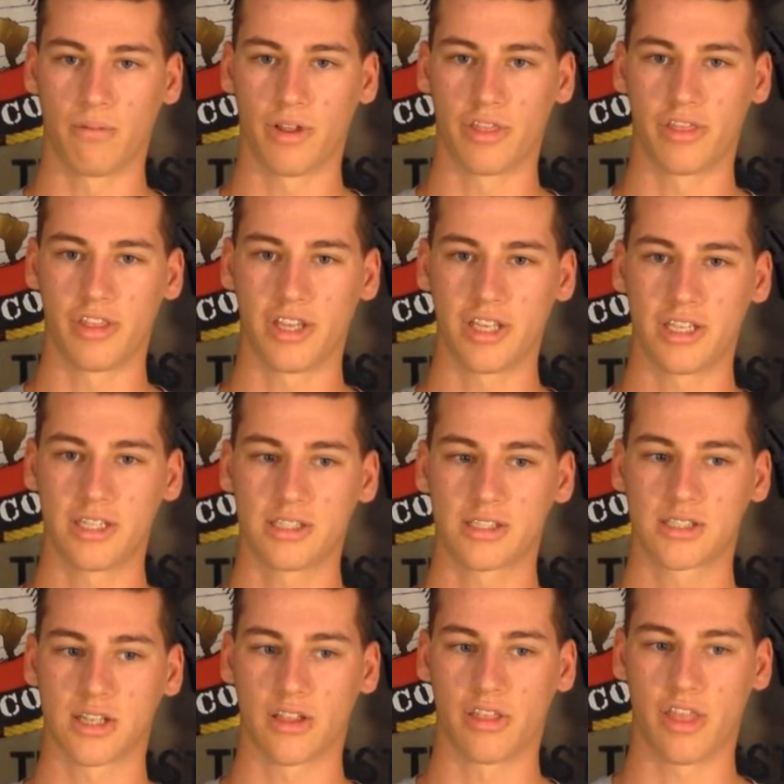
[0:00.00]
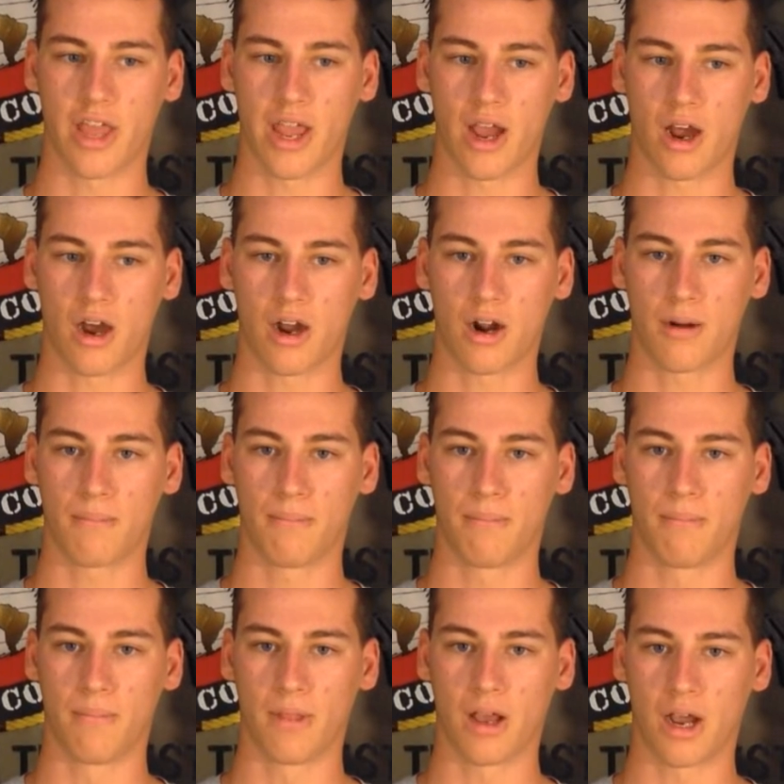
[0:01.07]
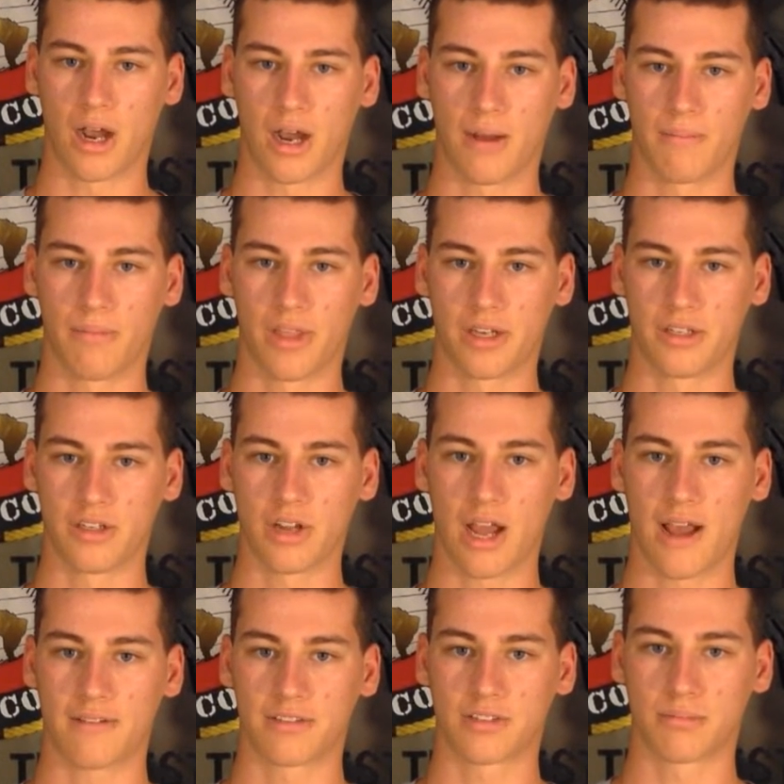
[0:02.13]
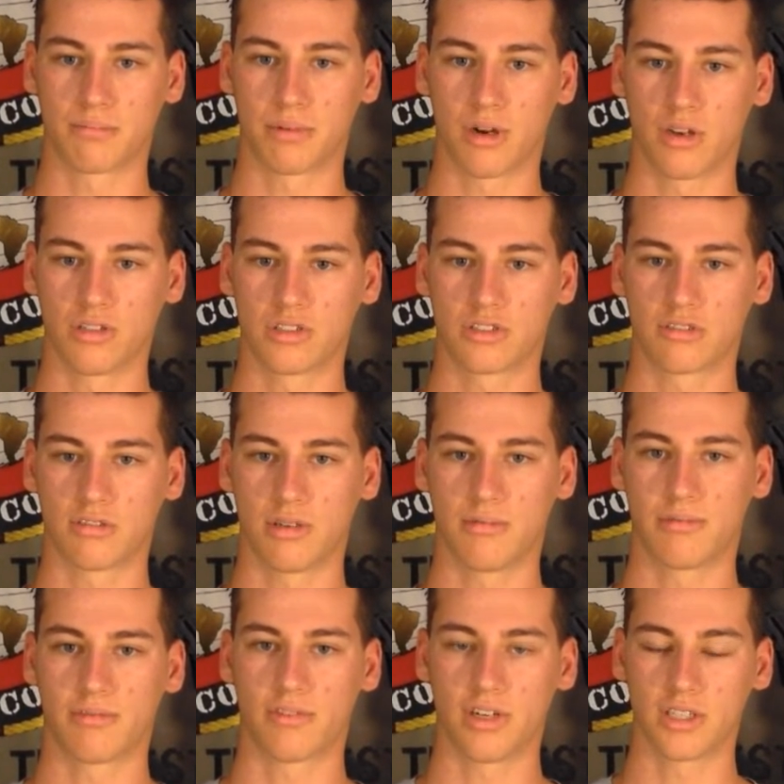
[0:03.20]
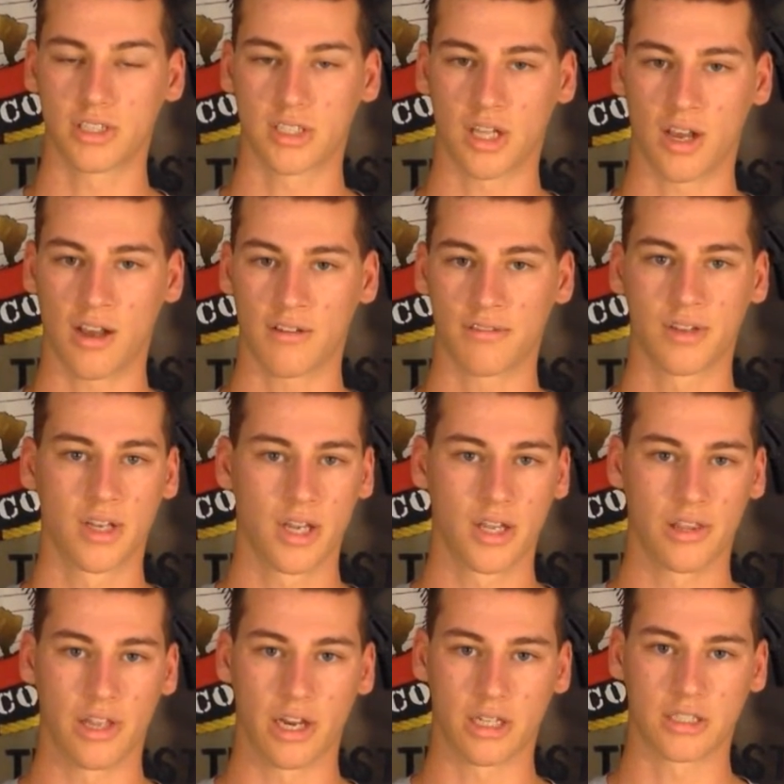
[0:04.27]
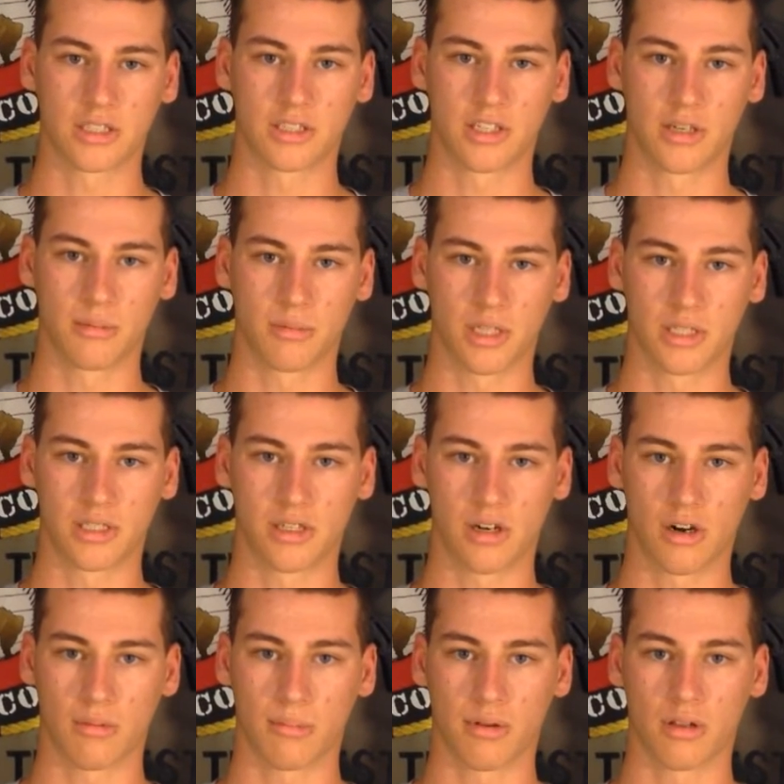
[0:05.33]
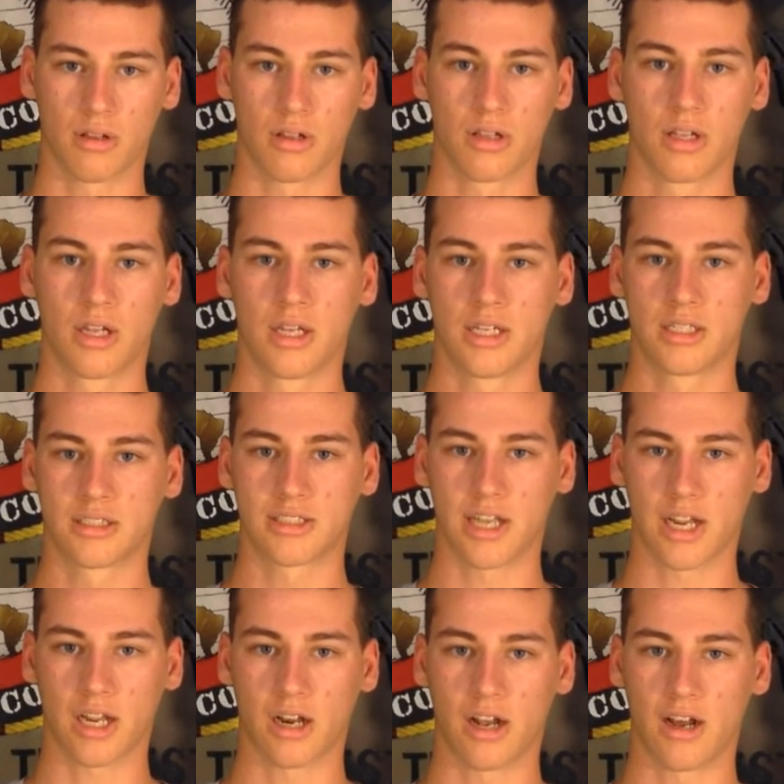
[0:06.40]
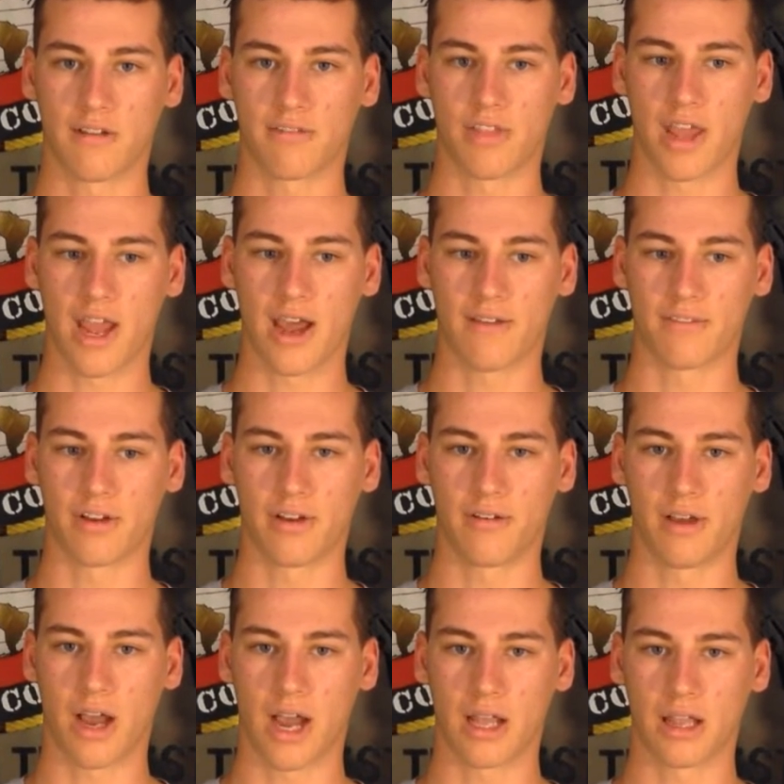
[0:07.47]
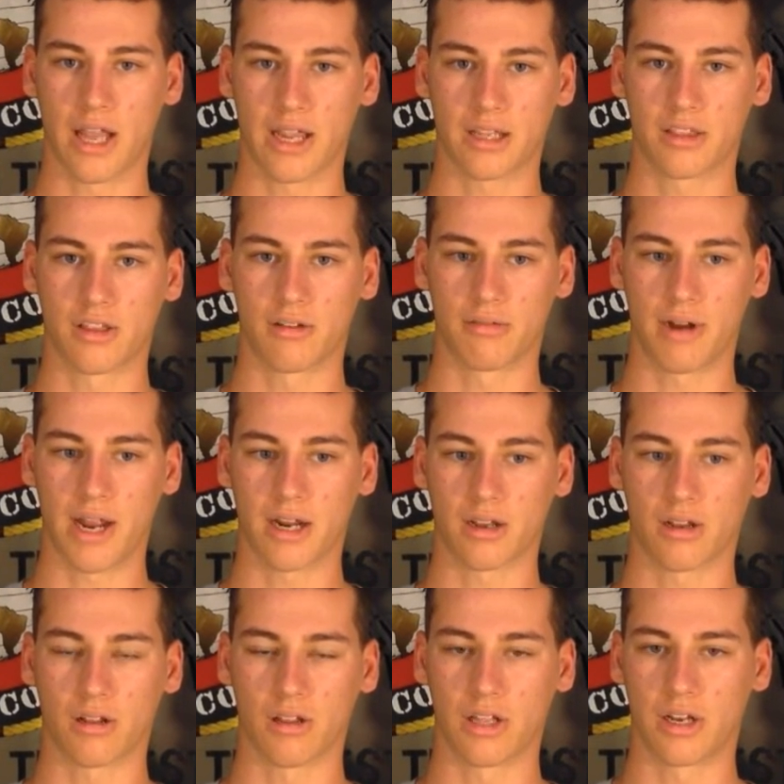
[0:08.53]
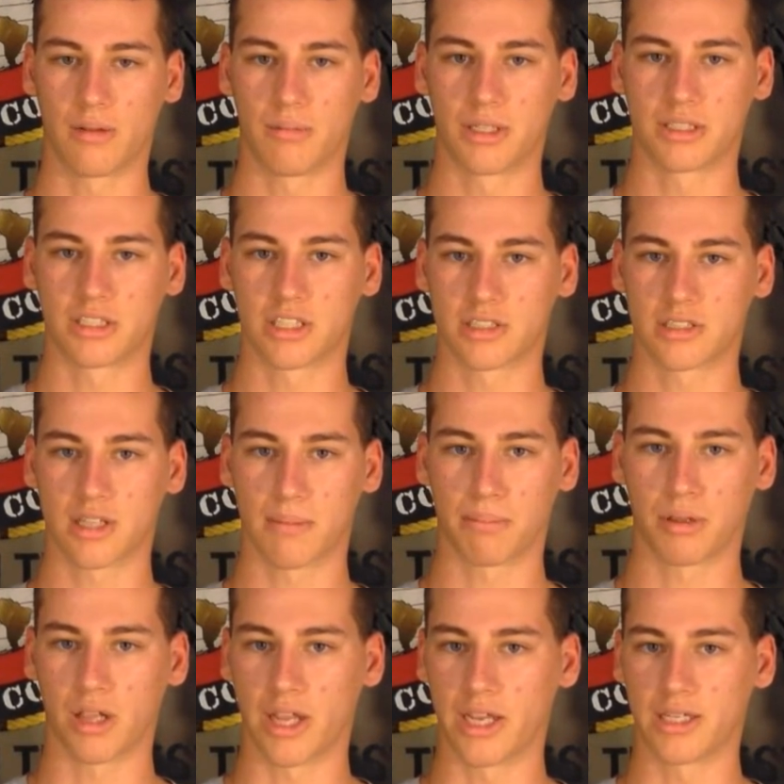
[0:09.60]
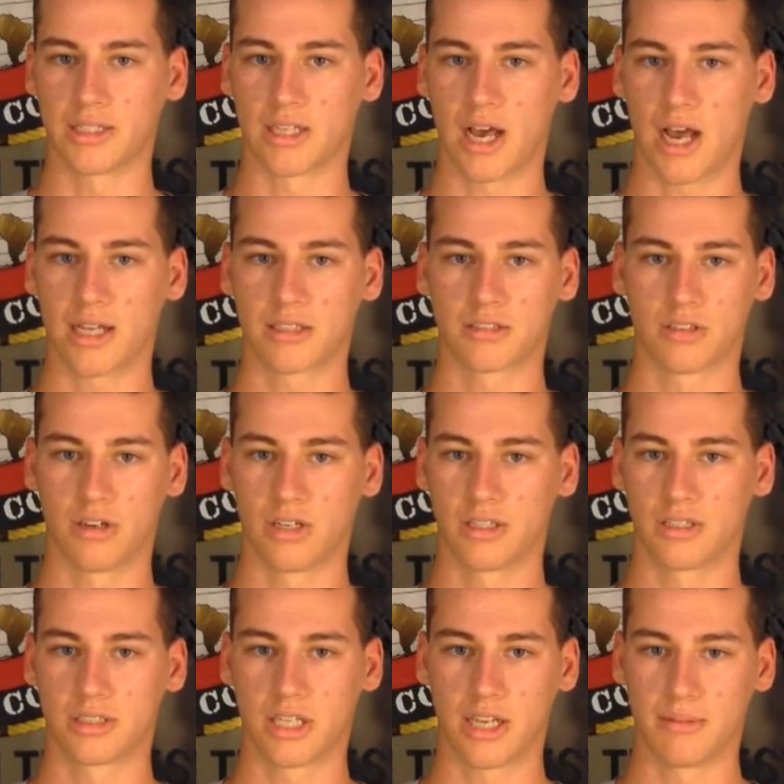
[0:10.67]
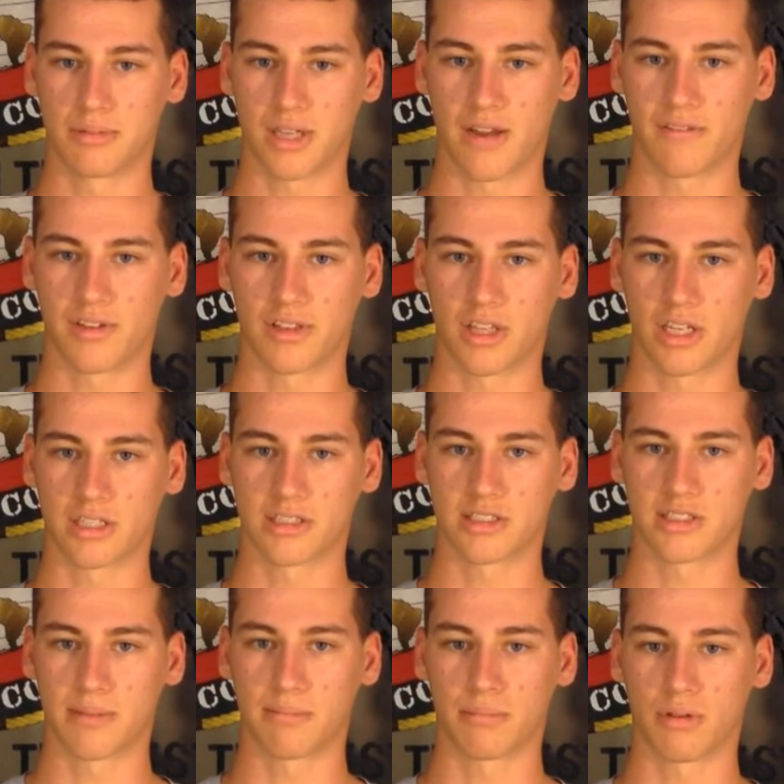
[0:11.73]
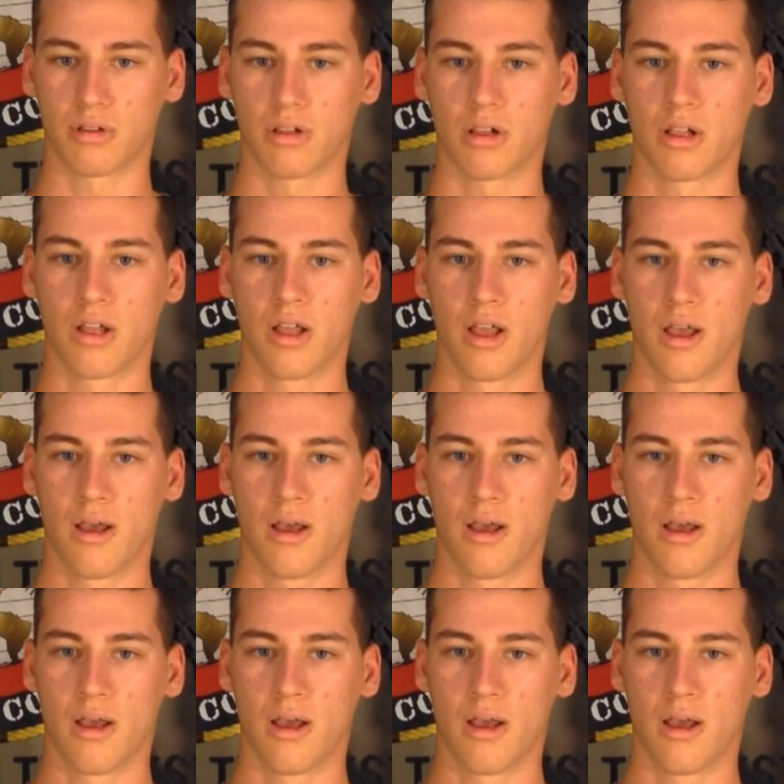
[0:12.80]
With these, they do have some pros to them. First off, they're extremely durable. Second off, I like the reticle in them. It's just a plain dot, so it keeps everything simple.